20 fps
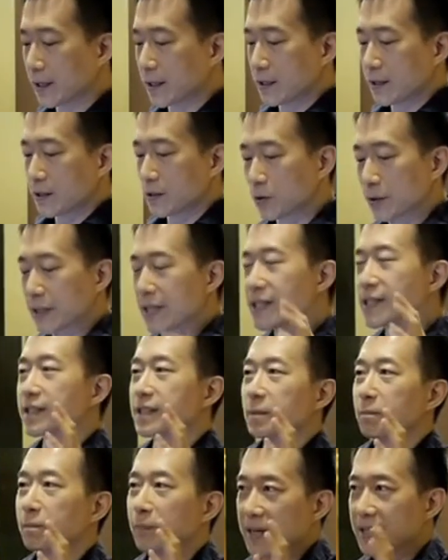So this is
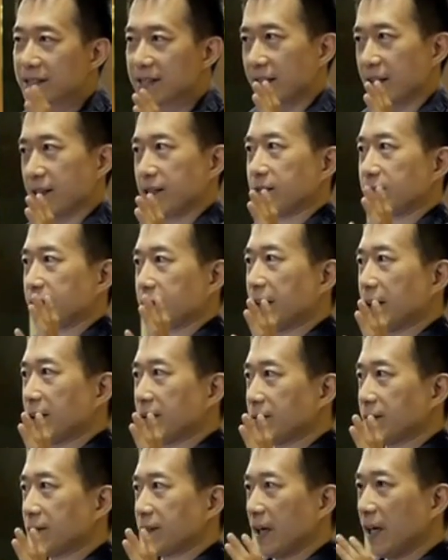the basic that
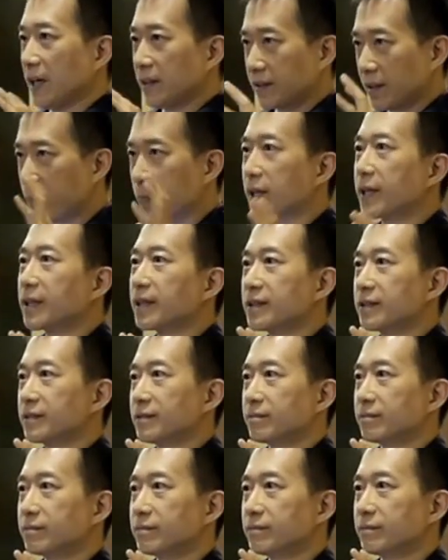a typical
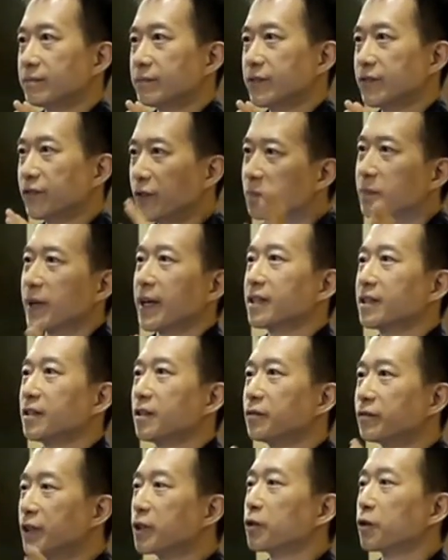filmmaker
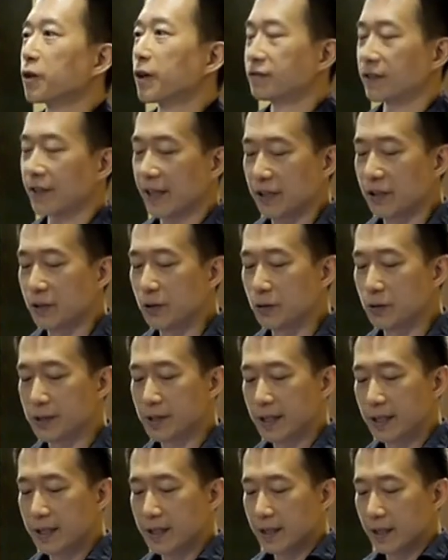or videographer can use.
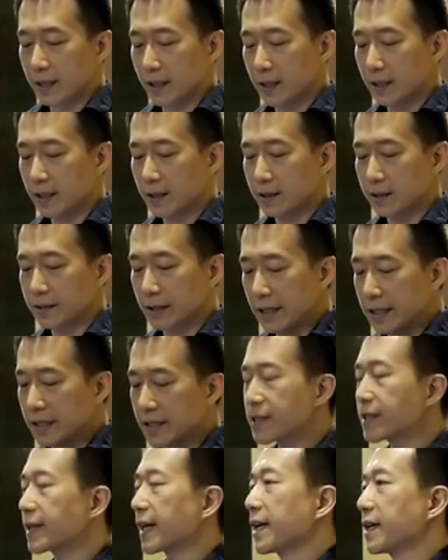In
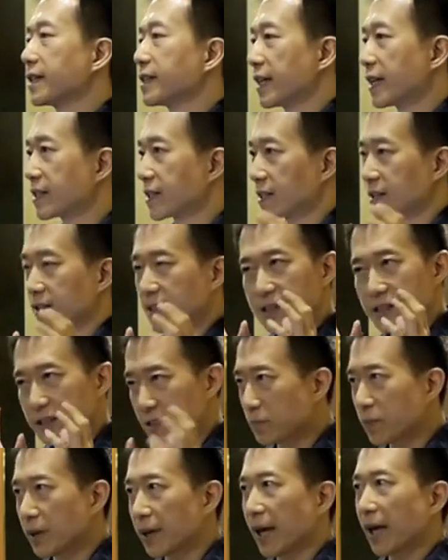this case, it's just a
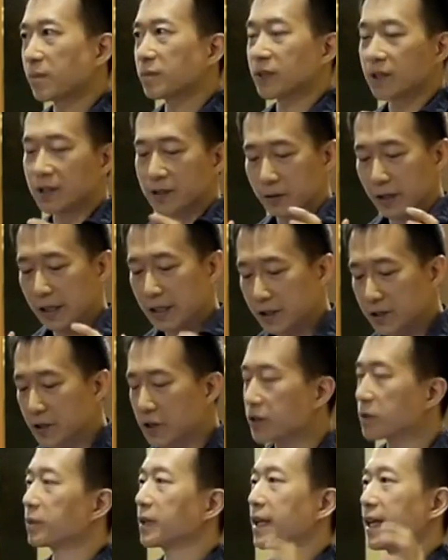simple camera,
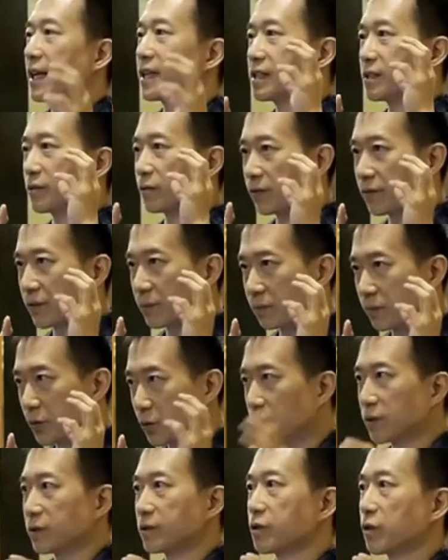interchangeable lens with a
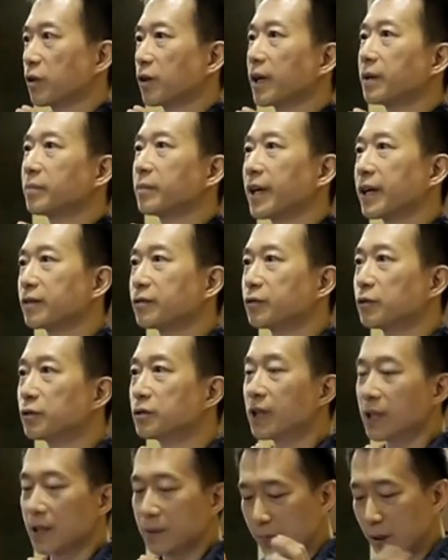good shotgun
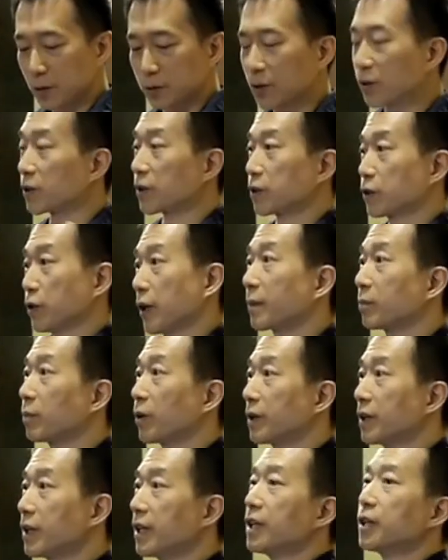microphone mounted on a
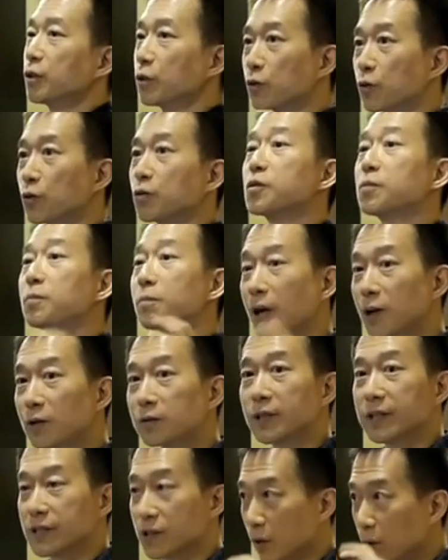tripod. You can also
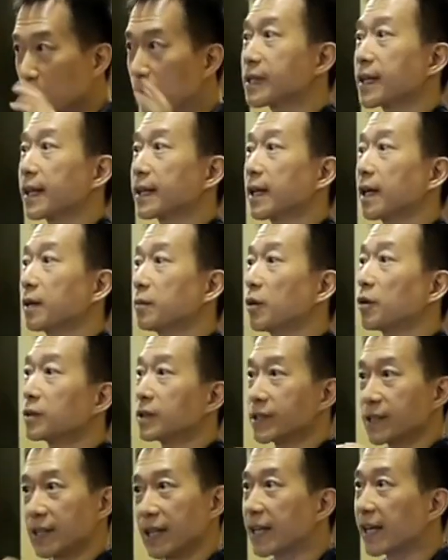mount this whole setup on a
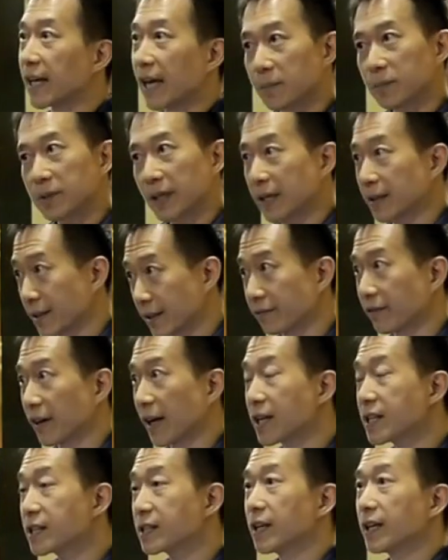Steadicam type
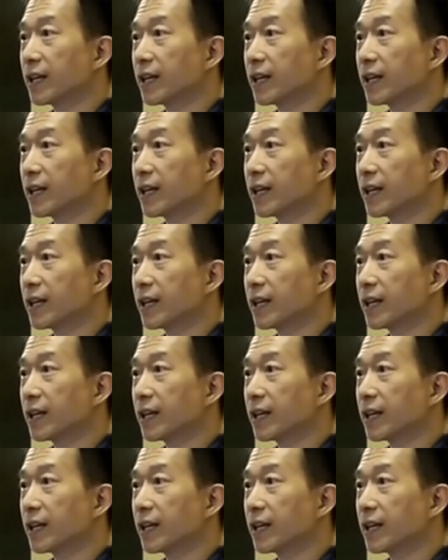device